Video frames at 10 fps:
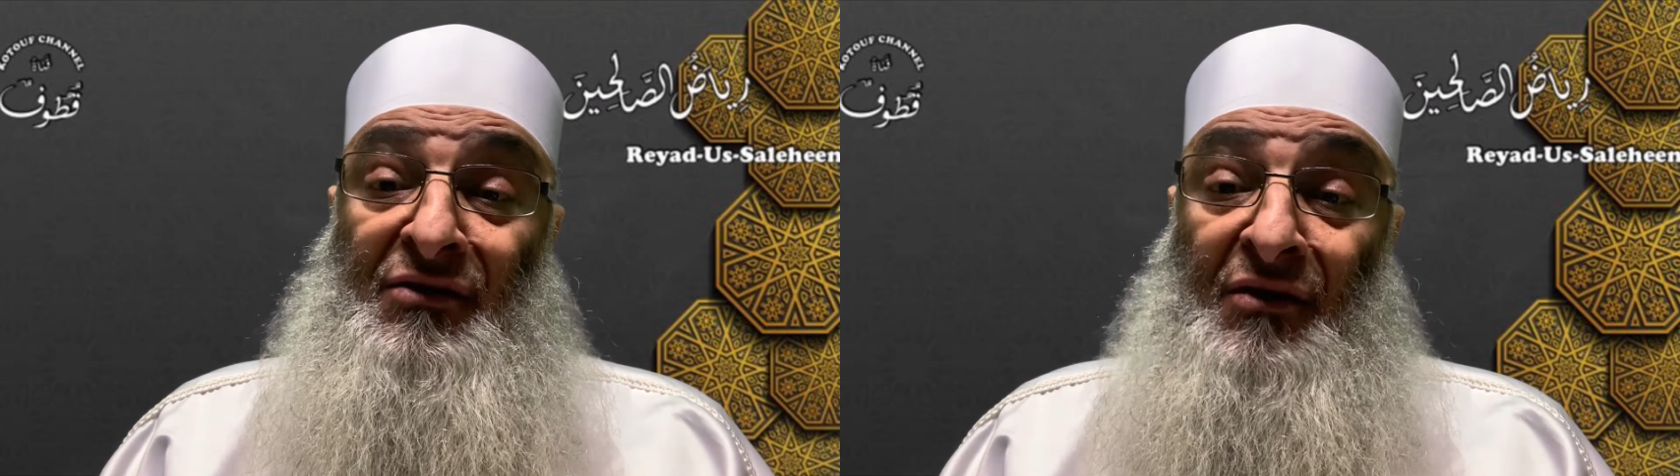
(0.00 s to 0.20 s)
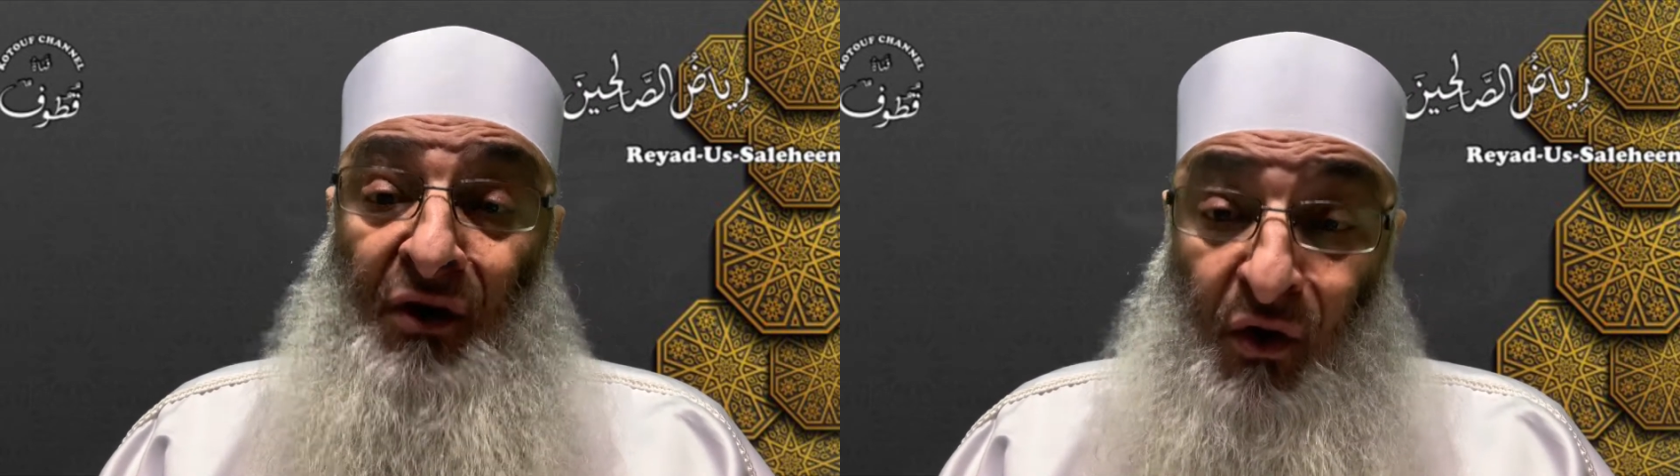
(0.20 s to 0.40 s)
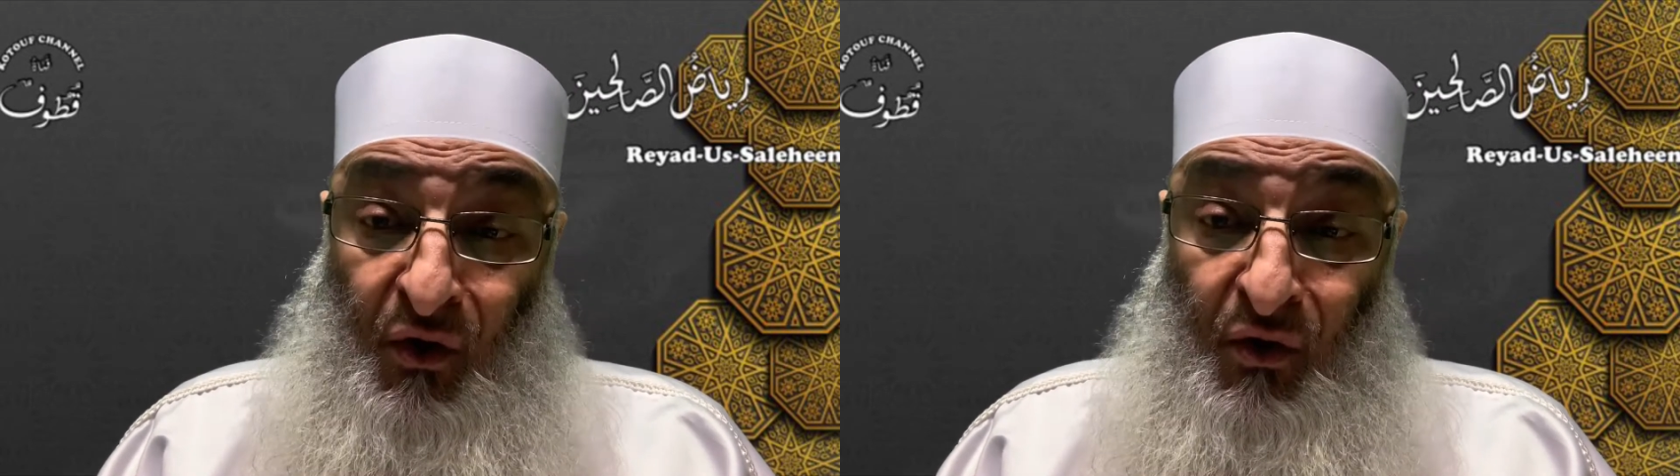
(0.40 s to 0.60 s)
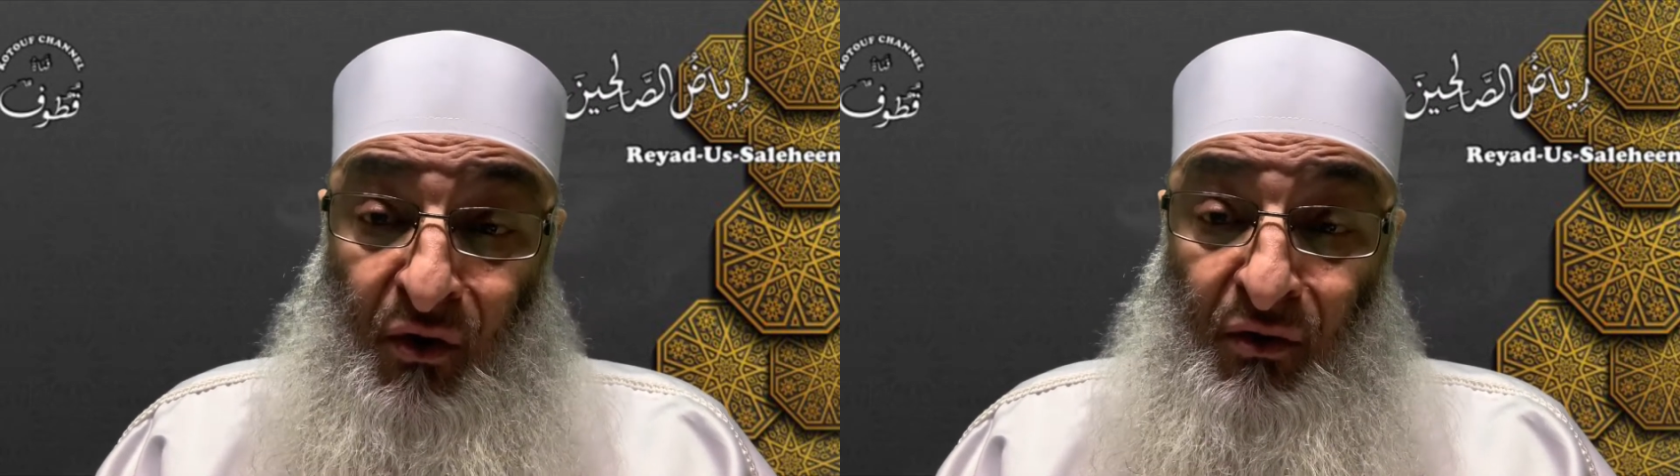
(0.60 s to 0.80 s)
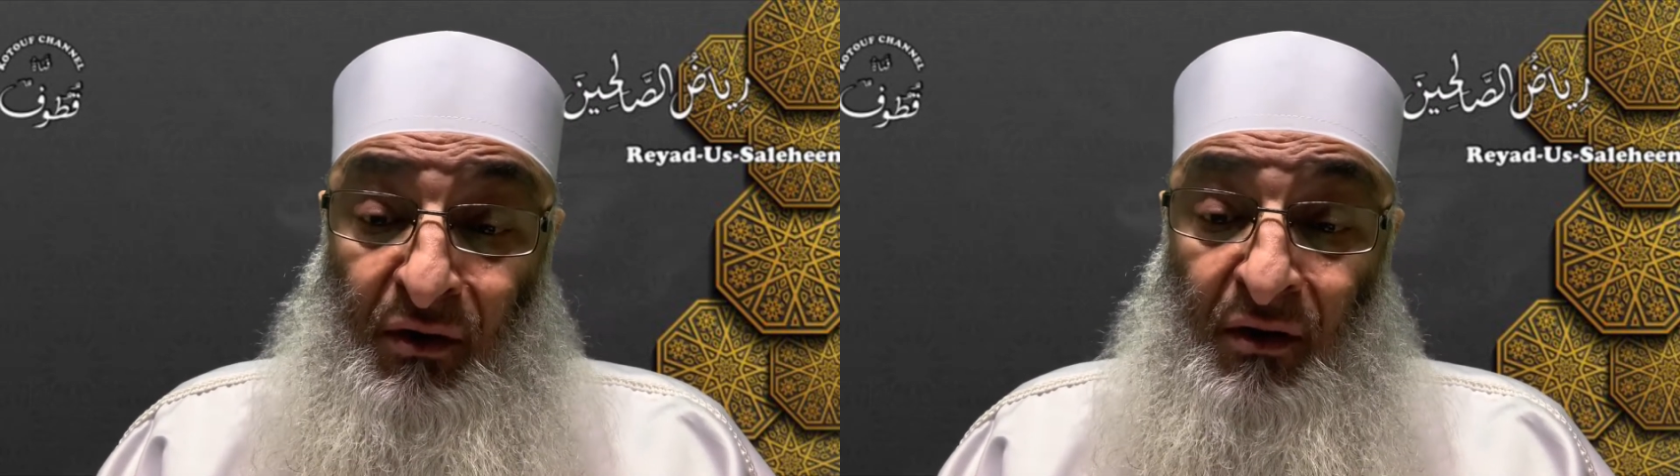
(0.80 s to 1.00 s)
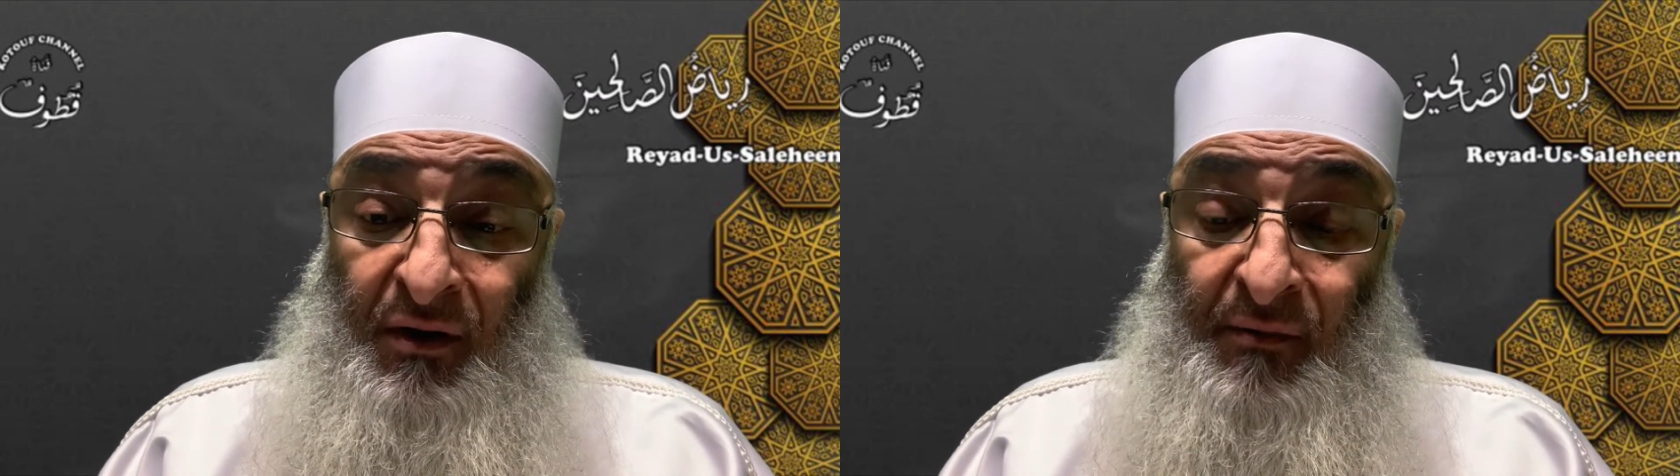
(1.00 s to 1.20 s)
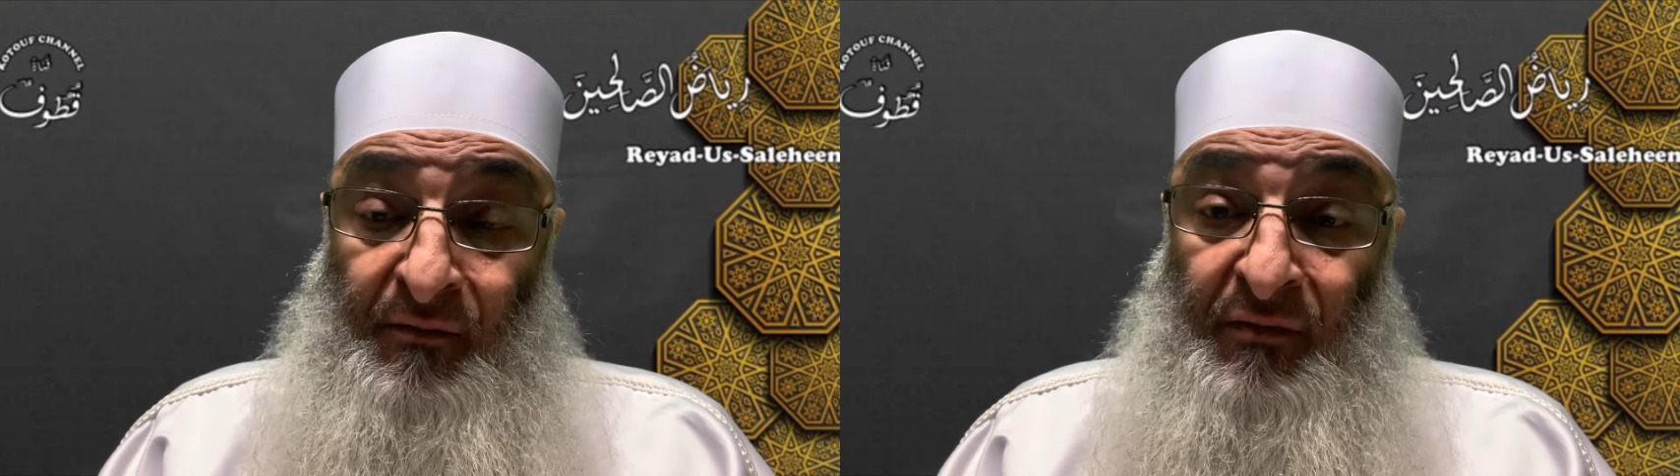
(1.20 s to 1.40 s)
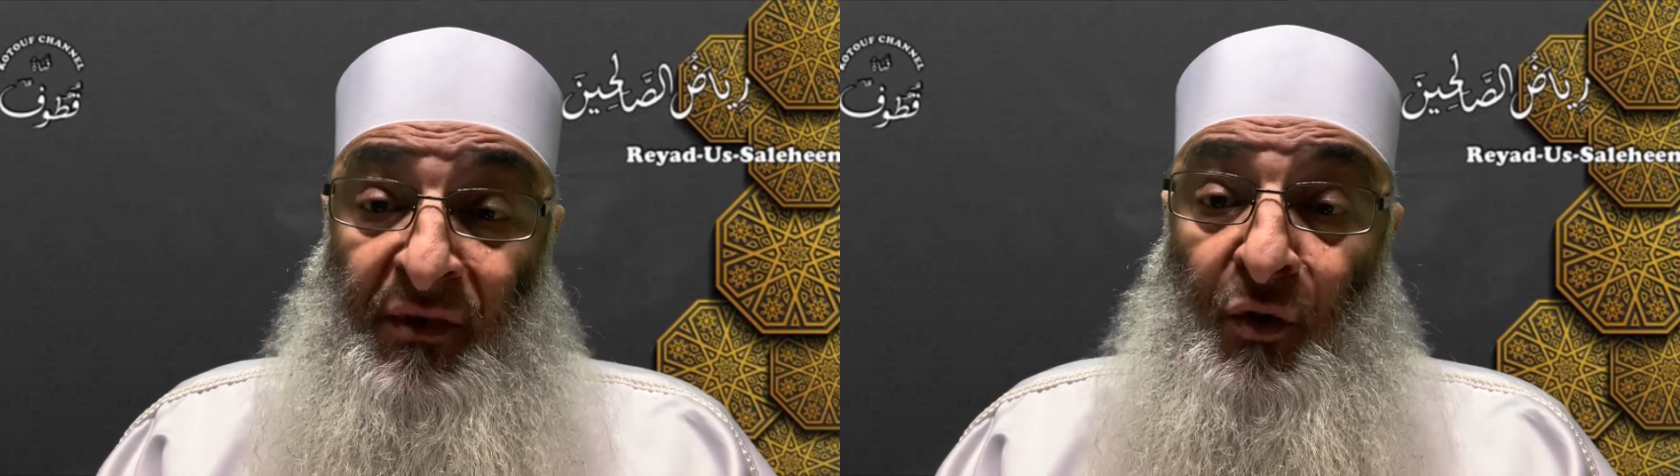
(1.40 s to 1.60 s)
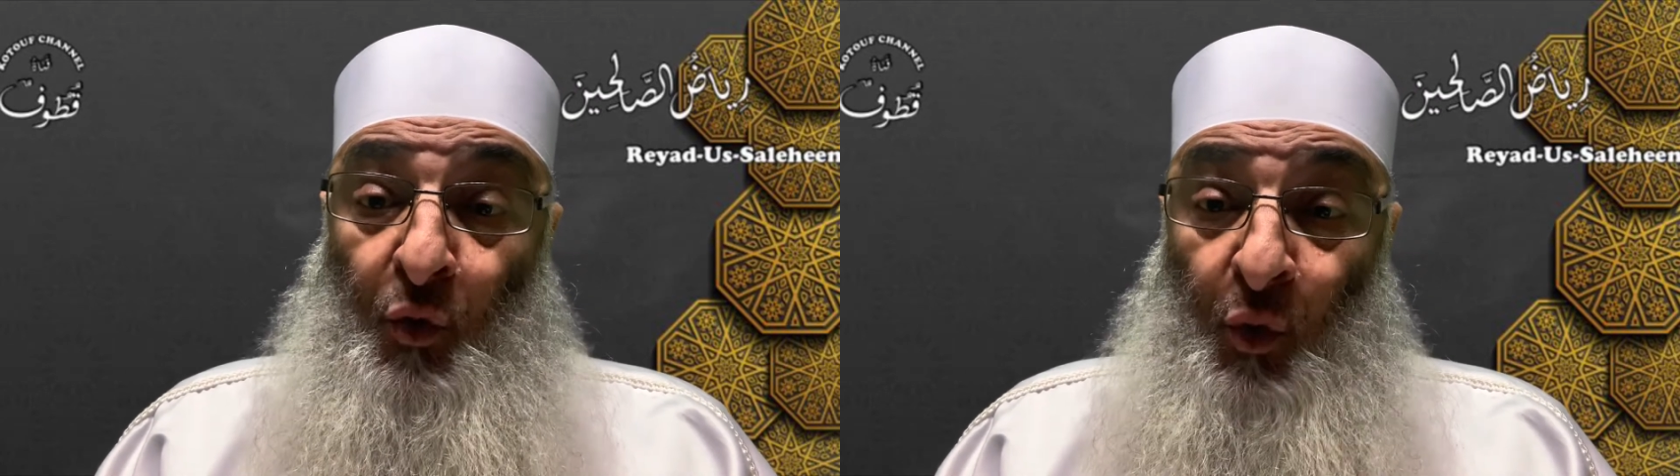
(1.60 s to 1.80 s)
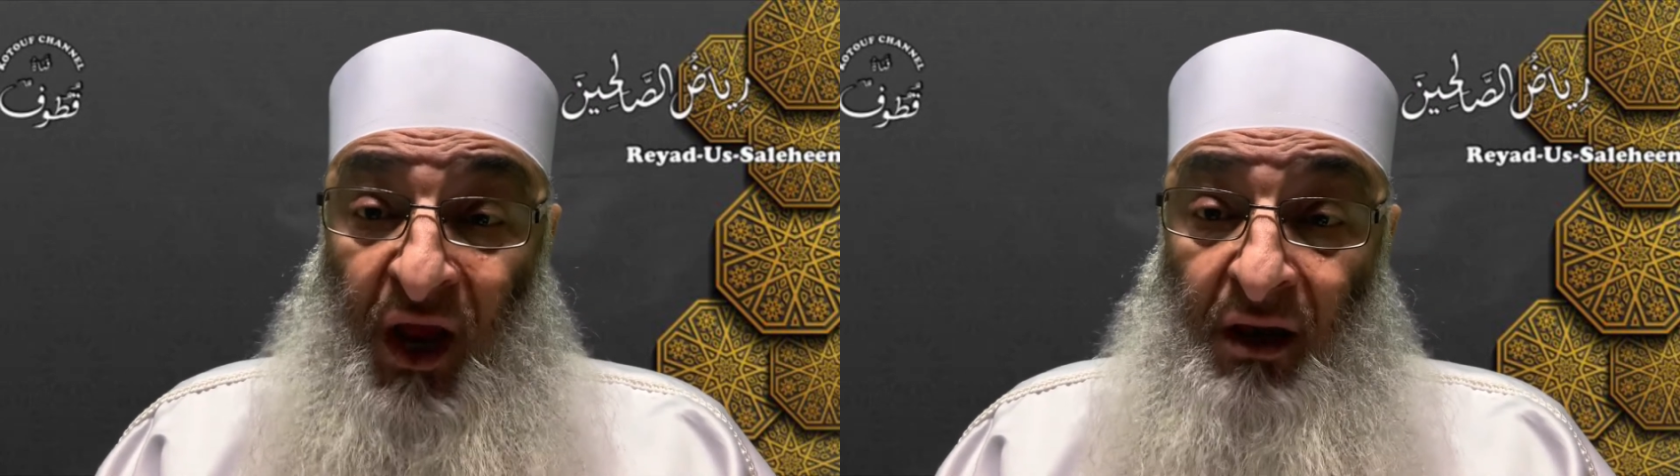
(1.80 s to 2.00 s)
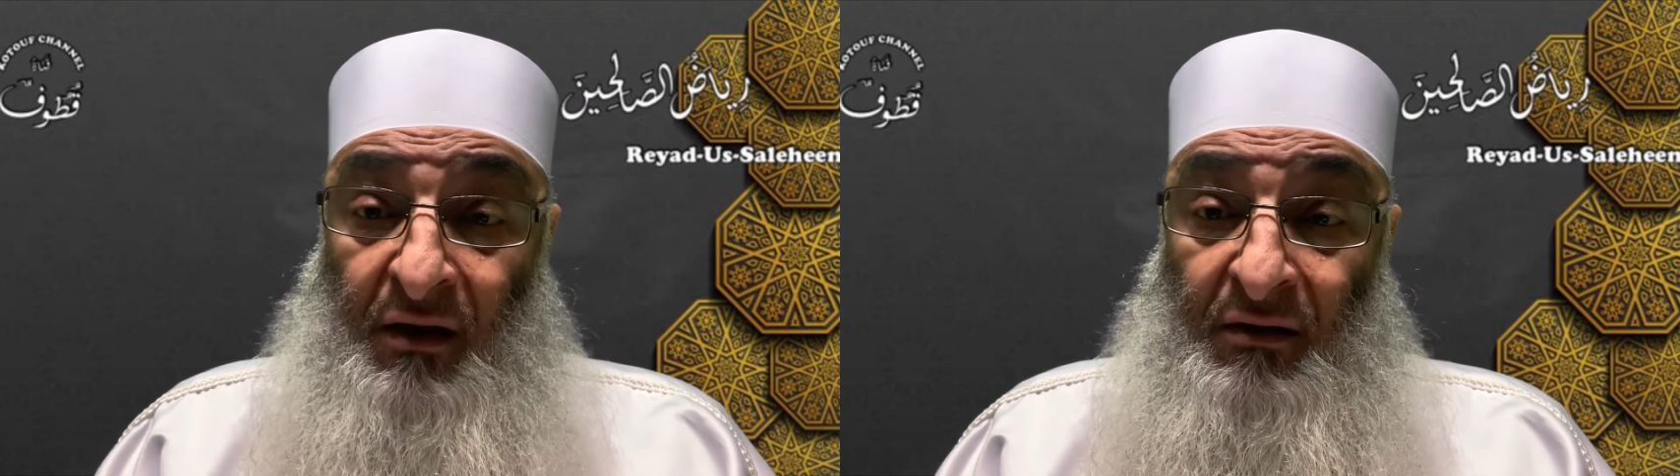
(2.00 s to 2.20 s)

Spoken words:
own will.